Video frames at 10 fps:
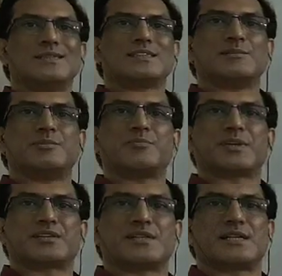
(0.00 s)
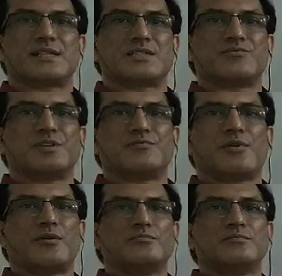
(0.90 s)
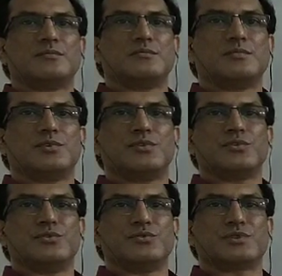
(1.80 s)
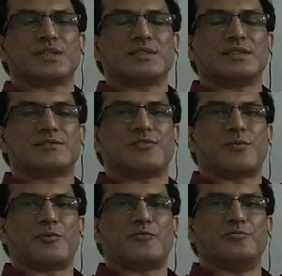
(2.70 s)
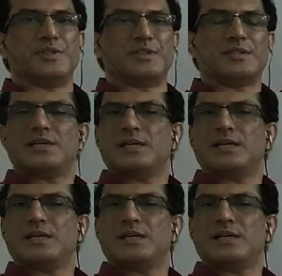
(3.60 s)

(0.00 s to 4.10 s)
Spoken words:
simple present tense we form using this form of be.